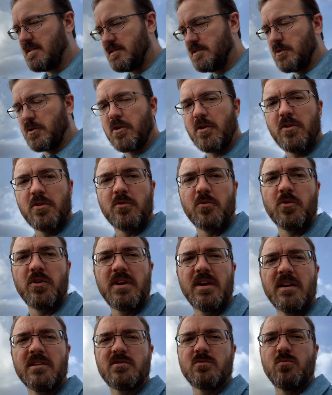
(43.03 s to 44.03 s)
Lord of the
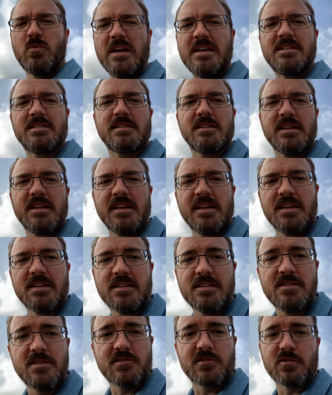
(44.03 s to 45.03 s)
Rings wasteland
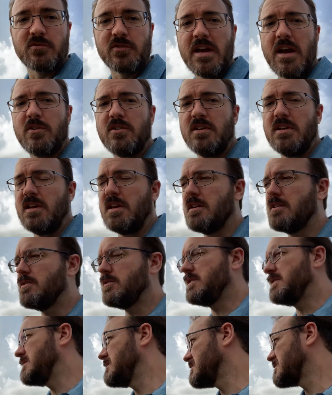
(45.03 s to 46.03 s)
in the surrounding
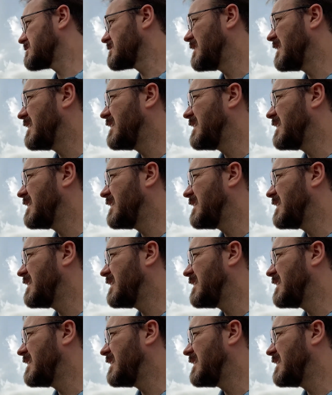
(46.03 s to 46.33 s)
areas.